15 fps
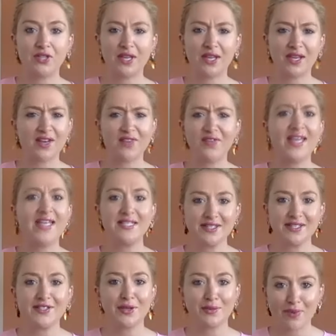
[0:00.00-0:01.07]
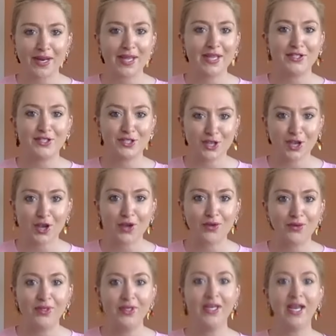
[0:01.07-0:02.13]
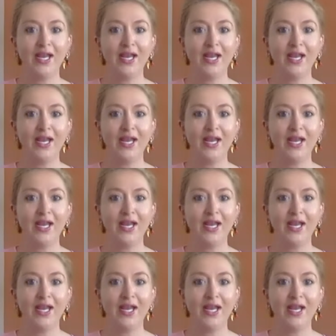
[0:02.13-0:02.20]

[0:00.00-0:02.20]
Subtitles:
There kind of isn't a place to go.